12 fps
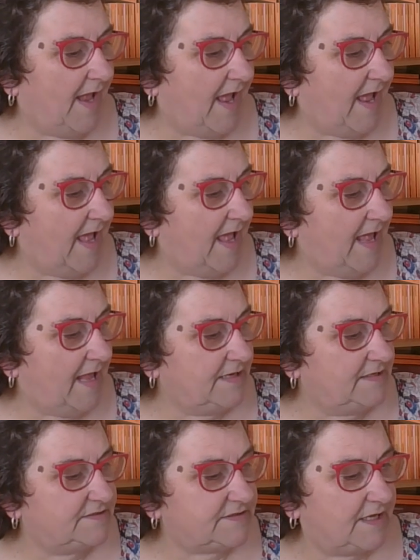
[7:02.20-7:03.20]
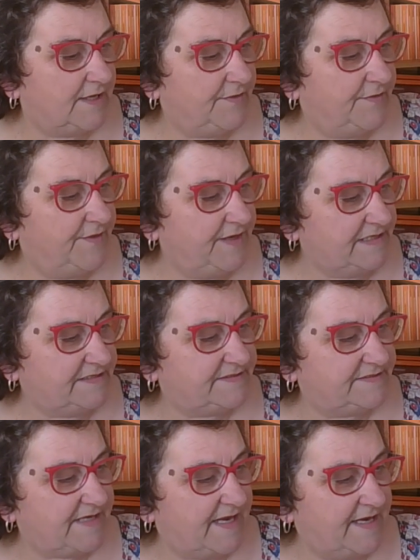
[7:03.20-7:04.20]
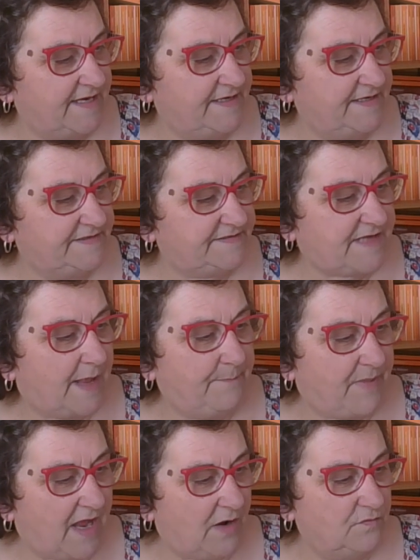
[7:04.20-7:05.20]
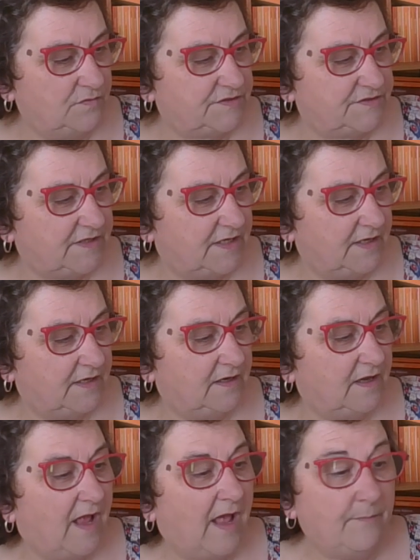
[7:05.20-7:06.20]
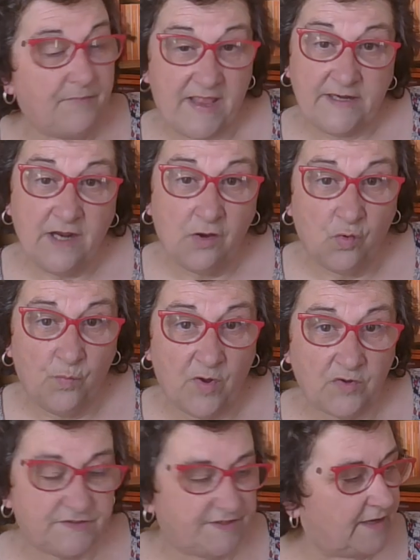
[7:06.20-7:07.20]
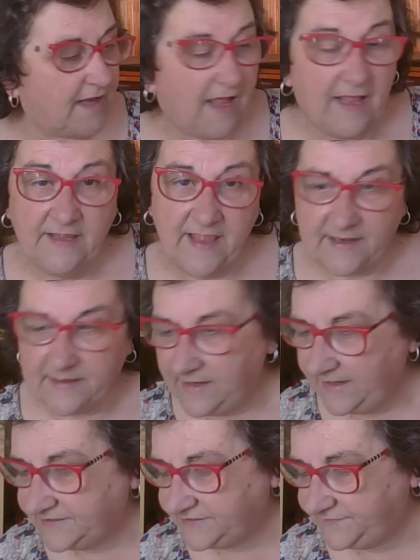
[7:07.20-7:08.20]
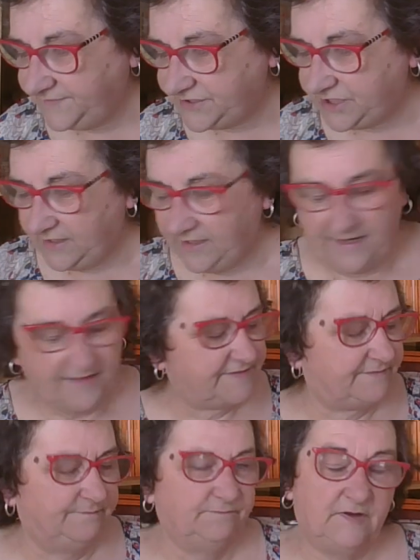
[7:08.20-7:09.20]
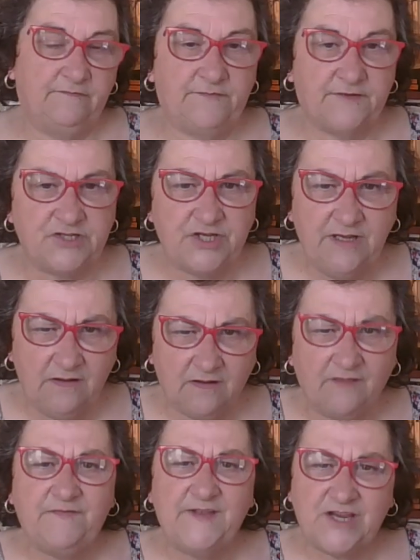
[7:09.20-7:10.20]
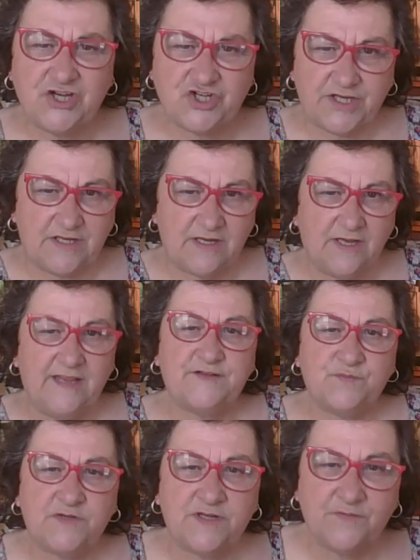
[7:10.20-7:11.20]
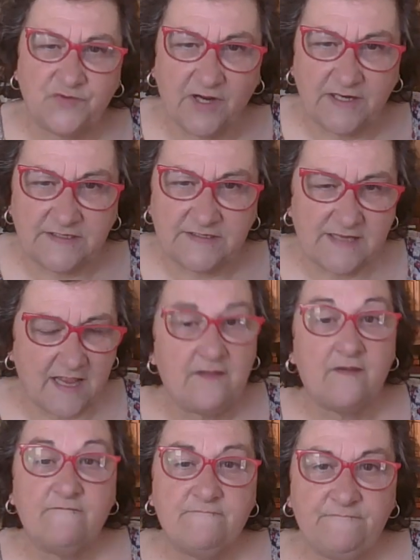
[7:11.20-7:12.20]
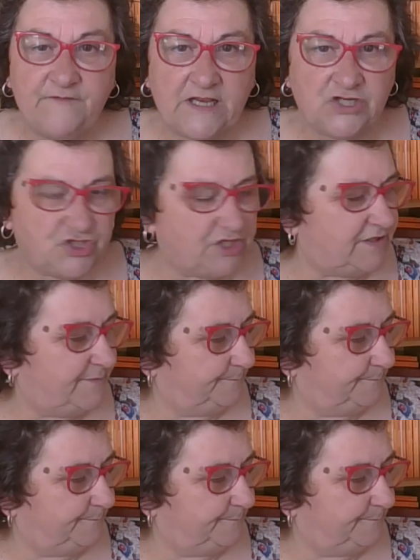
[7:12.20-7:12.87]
and this is about a bare knuckle boxer again it's fishing it's fishing fiction is what I'm trying to say fiction